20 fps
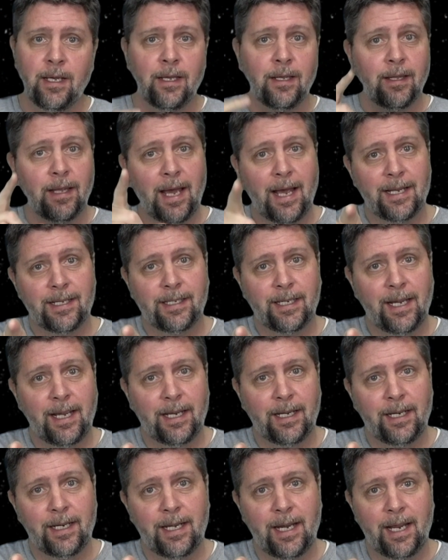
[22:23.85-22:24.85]
That's
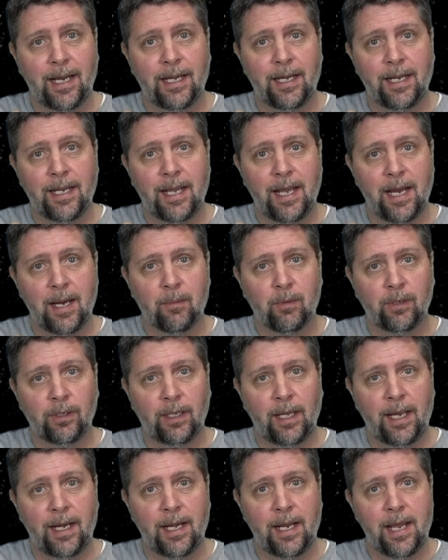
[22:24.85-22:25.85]
Handy Dandy Camera
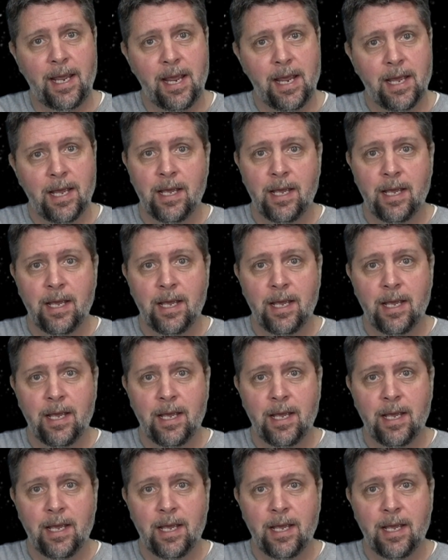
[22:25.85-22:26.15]
Lady.